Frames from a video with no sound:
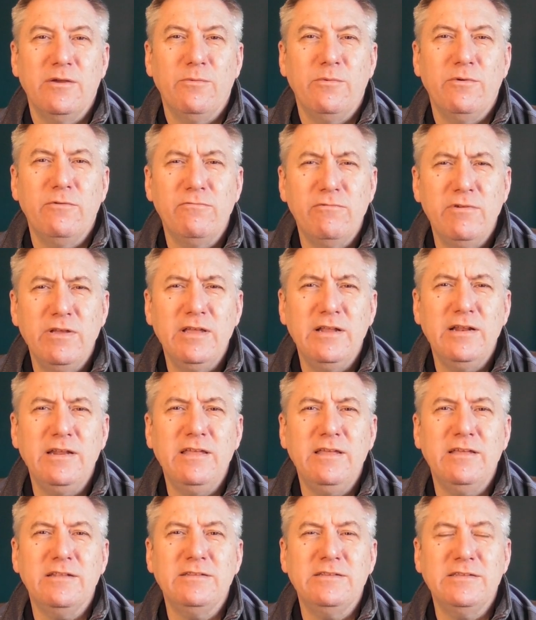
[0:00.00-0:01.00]
will
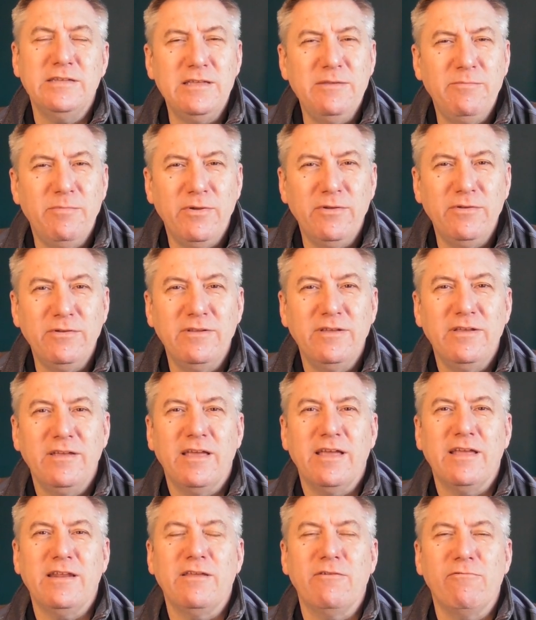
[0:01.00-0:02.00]
really deepen
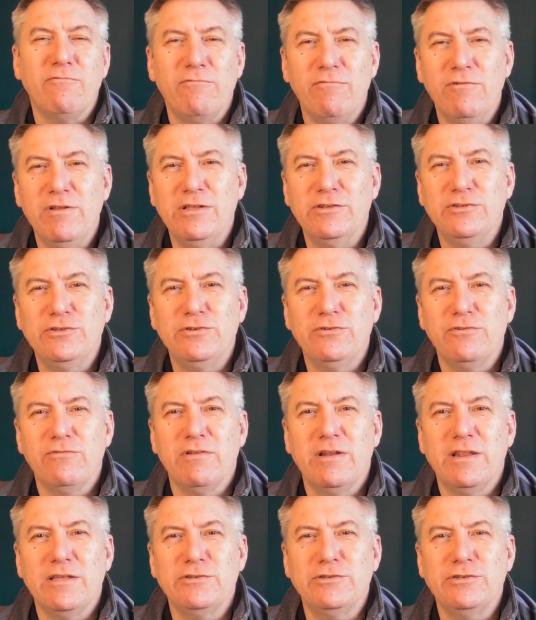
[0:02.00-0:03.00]
and enrich your
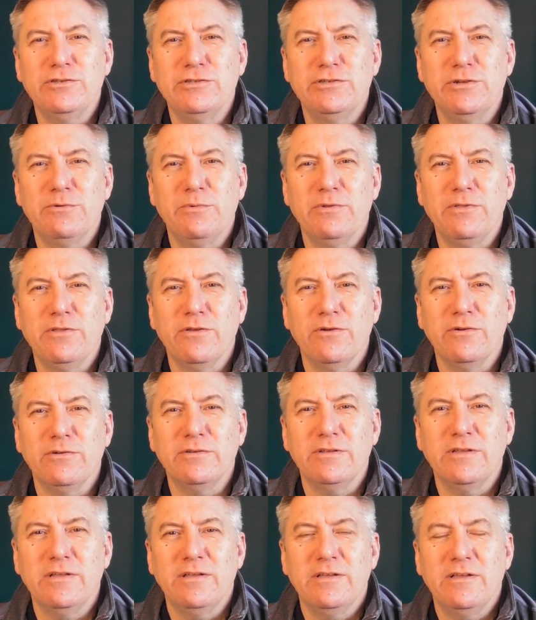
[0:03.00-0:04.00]
relationship with God
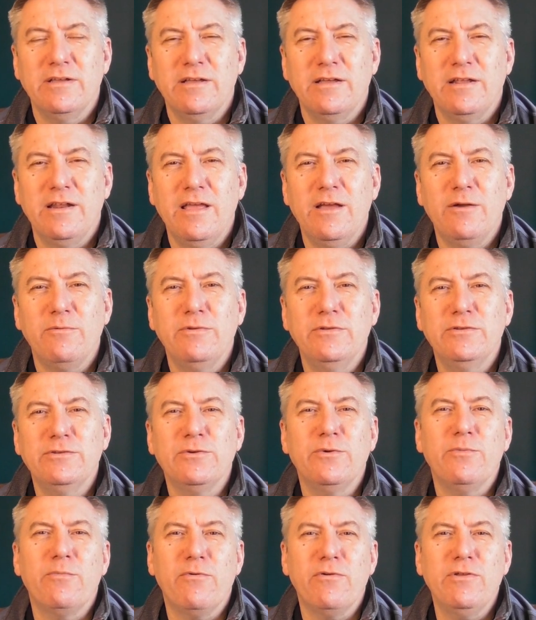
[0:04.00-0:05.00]
and help you
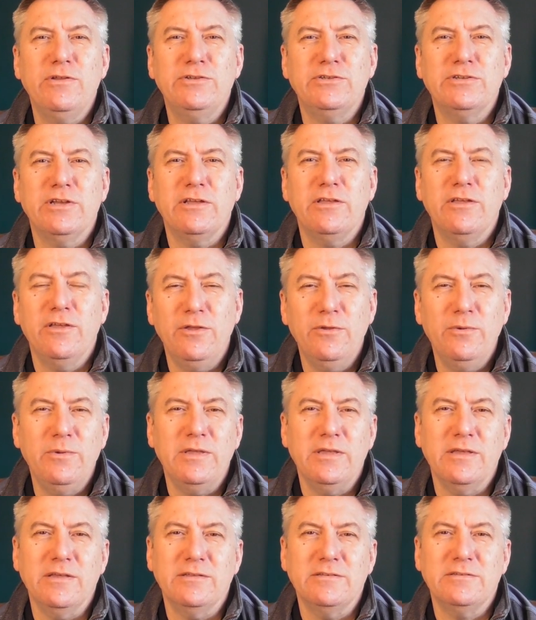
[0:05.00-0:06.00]
to appreciate who
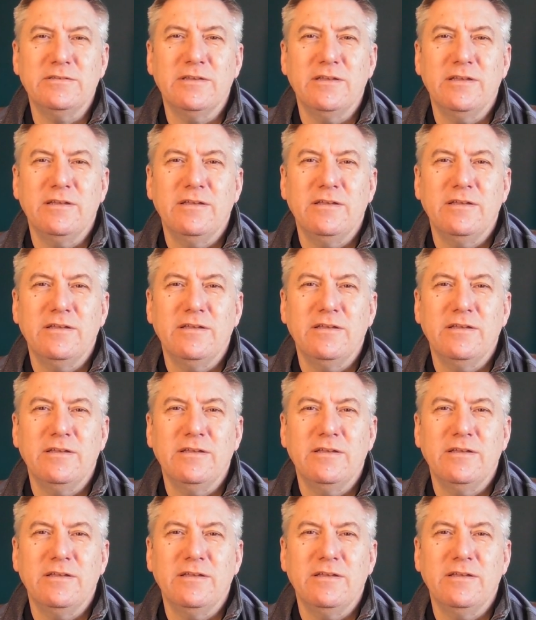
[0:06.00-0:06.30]
he is